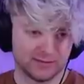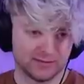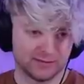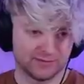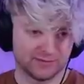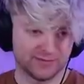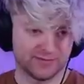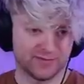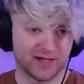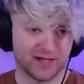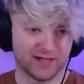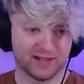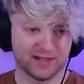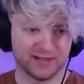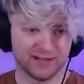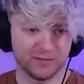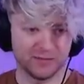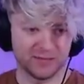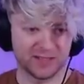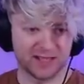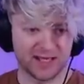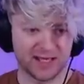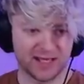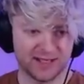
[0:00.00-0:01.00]
Finally, we
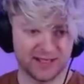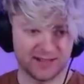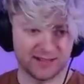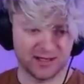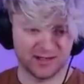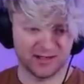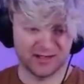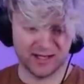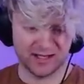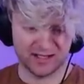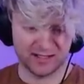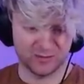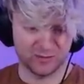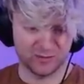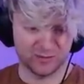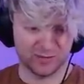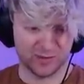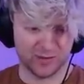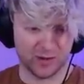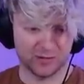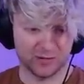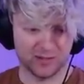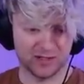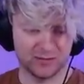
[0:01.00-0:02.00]
can. Our next move is
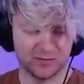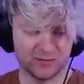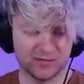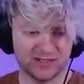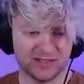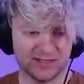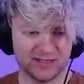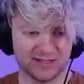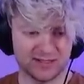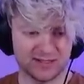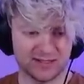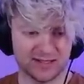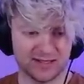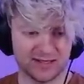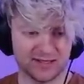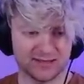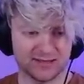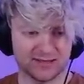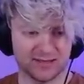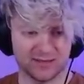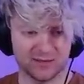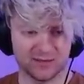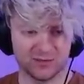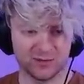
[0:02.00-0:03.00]
probably going to be d six,
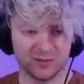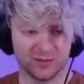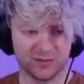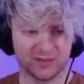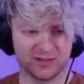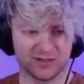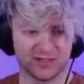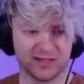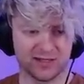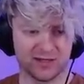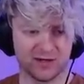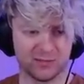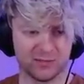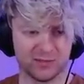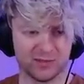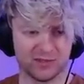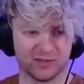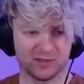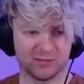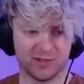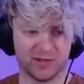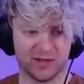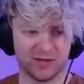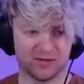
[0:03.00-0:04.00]
and then we'll look to get our
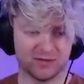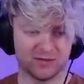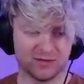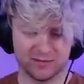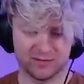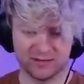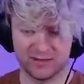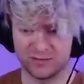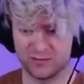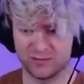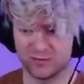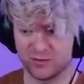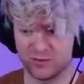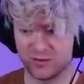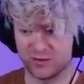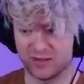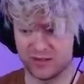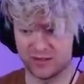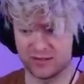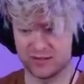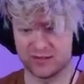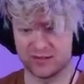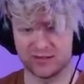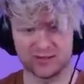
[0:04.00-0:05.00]
bishop out,
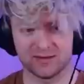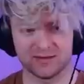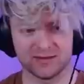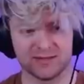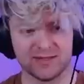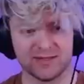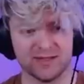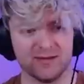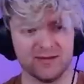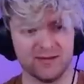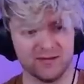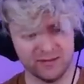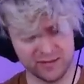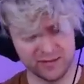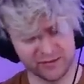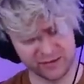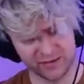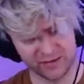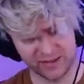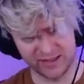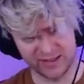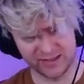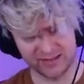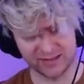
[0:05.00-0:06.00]
controlling the, the center, either
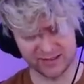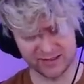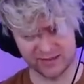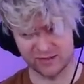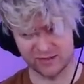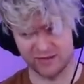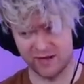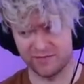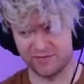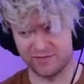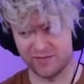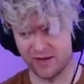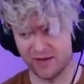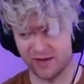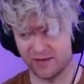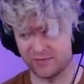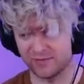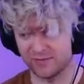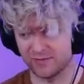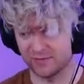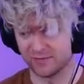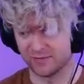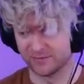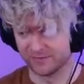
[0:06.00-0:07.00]
e six or f five.
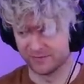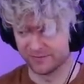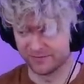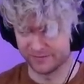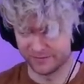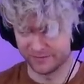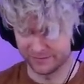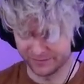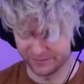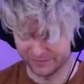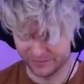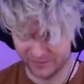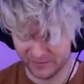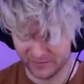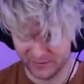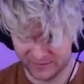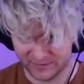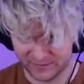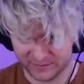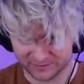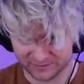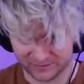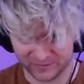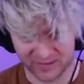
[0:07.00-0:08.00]

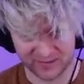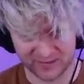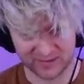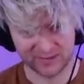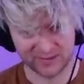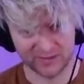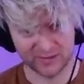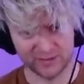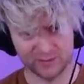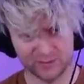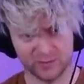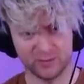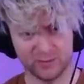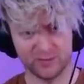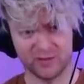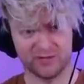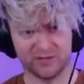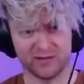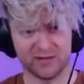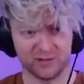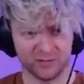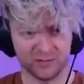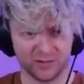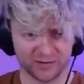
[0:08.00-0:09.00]
This series will be
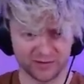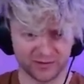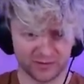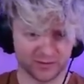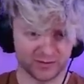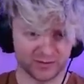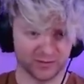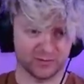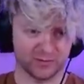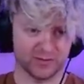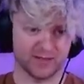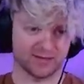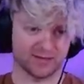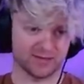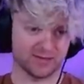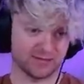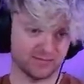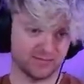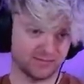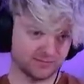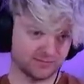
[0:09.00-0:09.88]
available on YouTube, yes.